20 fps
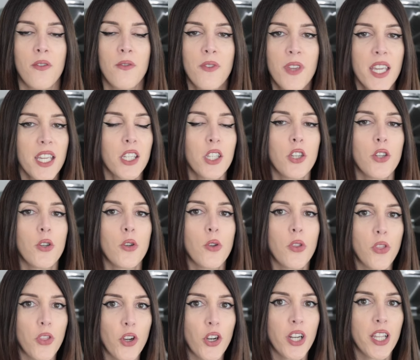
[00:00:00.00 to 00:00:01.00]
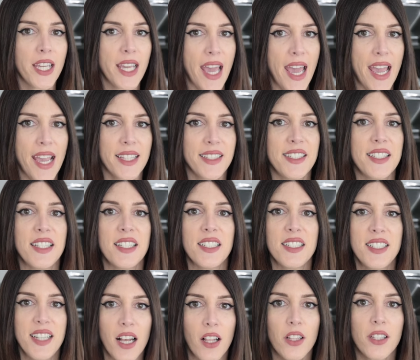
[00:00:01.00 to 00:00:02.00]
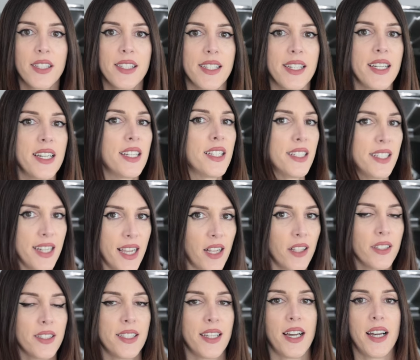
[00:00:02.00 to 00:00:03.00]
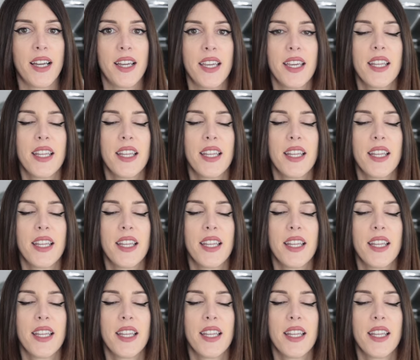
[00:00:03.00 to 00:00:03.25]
VQ38 Delta Delta.